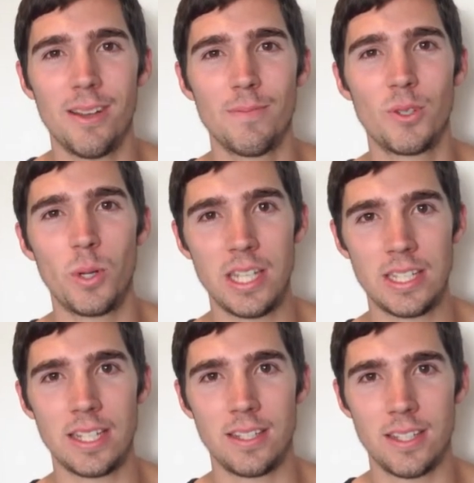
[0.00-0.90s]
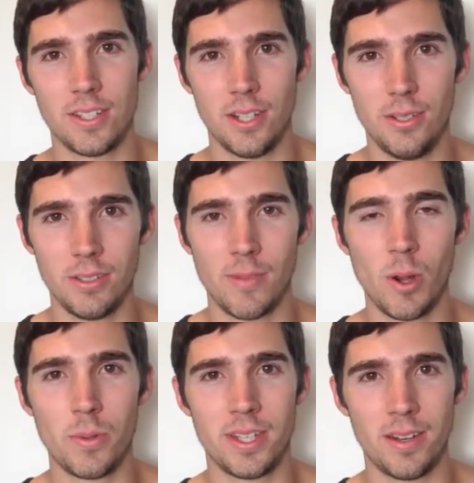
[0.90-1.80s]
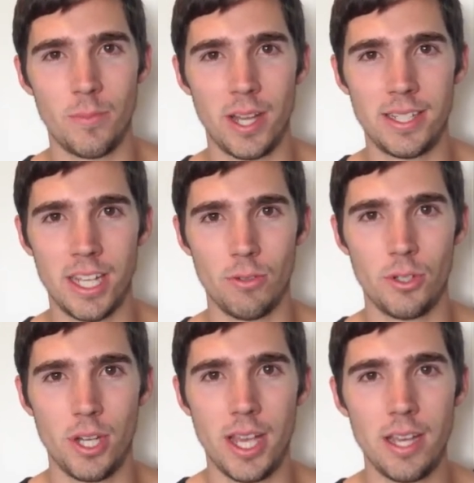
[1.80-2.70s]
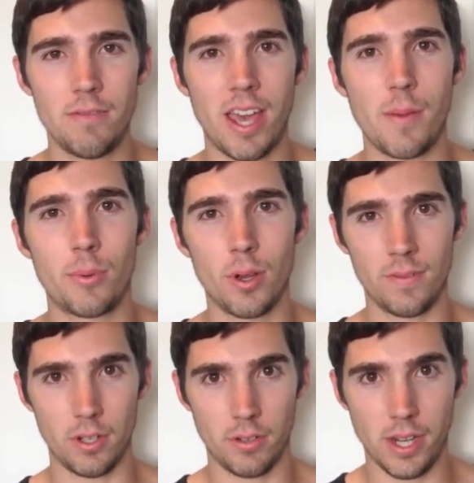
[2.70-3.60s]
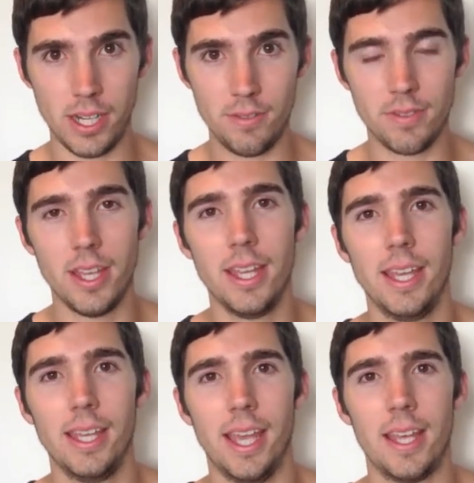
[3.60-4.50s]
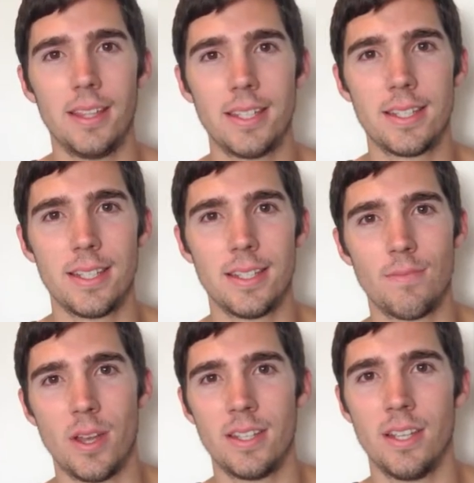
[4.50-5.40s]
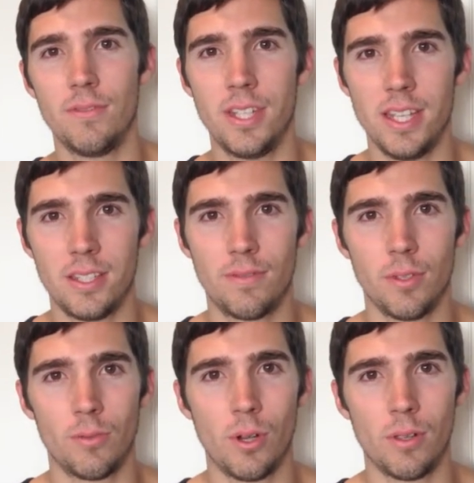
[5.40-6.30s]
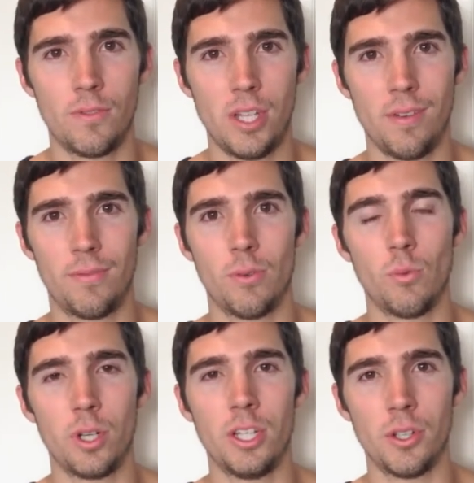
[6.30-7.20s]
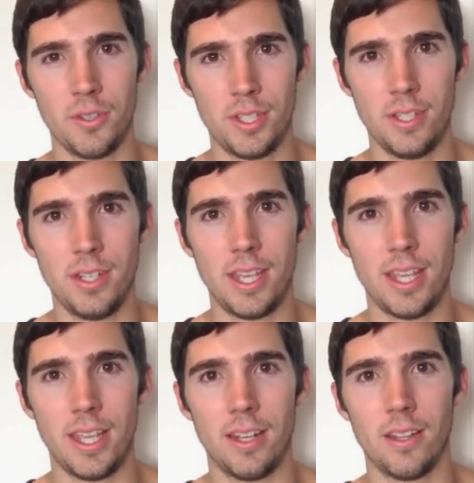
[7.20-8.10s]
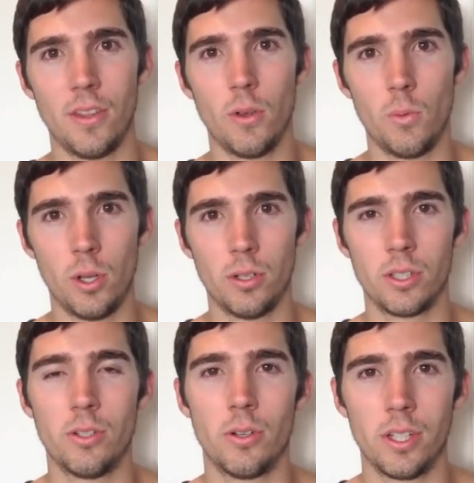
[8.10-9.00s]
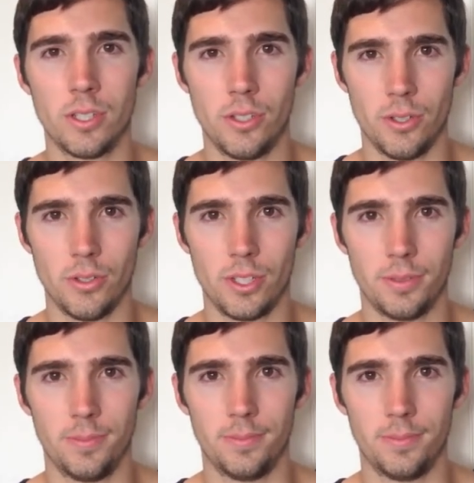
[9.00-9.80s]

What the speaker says: I'm 26 years old. I'm represented by Daniel Scharf at Profile Creative, and this is my self-test for the role of Jeff Woody Johnson in The World According to George.